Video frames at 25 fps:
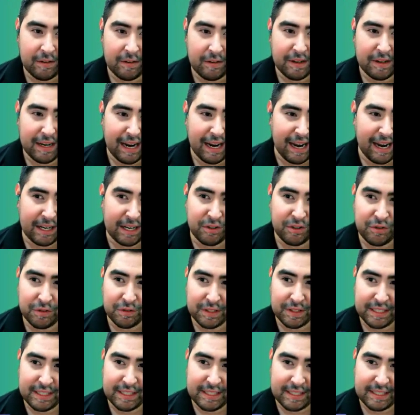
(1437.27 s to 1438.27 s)
You can
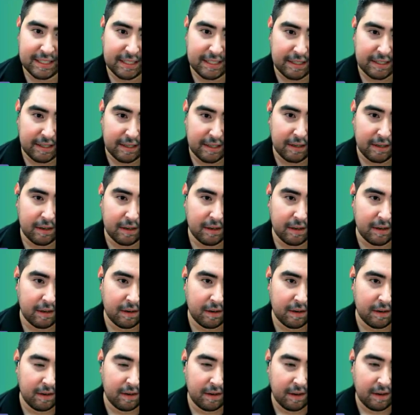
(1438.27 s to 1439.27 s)
actually see,
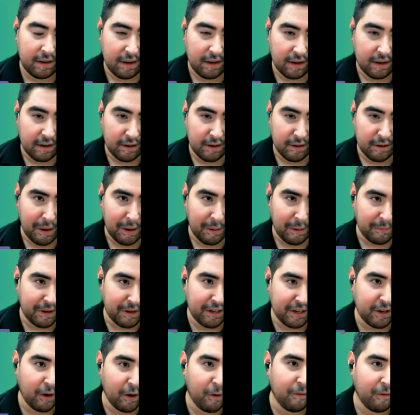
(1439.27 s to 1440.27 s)
I'm
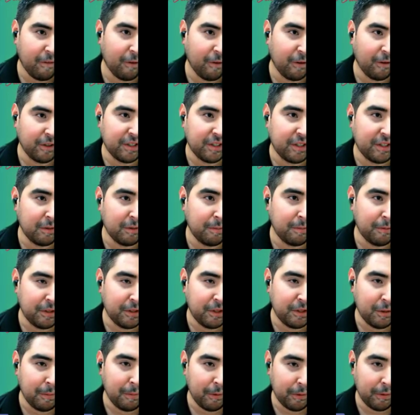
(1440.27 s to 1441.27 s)
going to go over
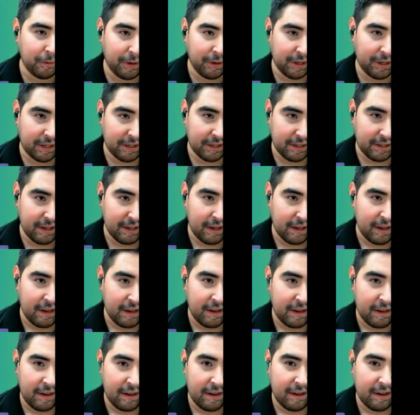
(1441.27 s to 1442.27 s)
super duper quickly
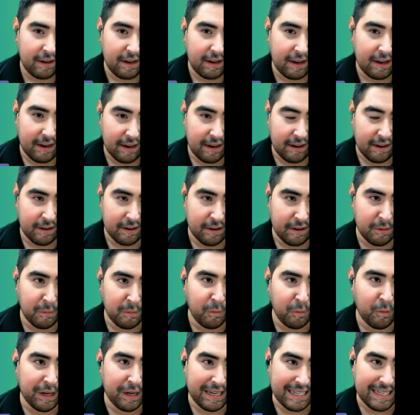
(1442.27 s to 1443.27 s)

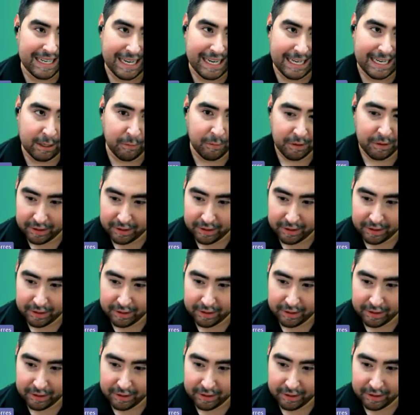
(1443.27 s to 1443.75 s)
what